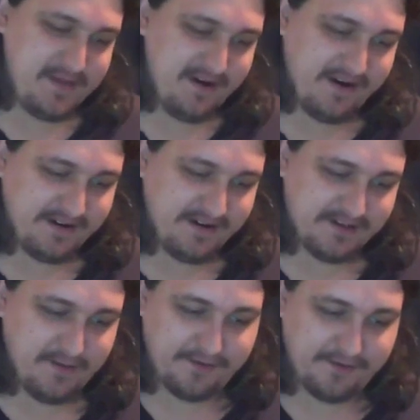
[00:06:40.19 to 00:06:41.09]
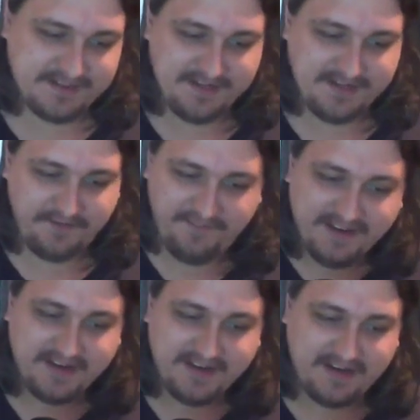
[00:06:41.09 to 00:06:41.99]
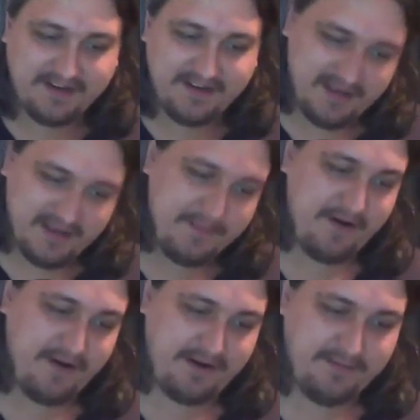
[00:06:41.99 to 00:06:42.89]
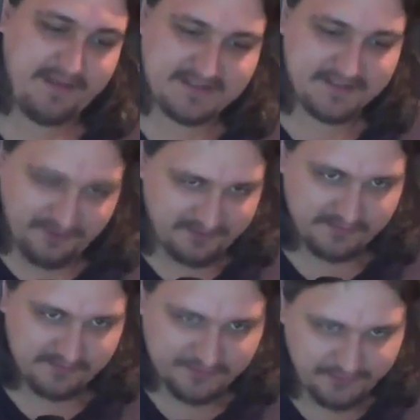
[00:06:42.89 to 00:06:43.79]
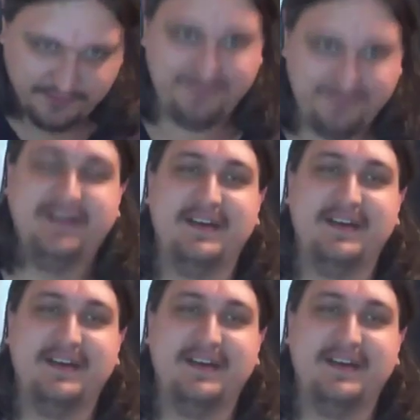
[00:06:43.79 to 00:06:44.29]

American democracy and defending America. That's not true.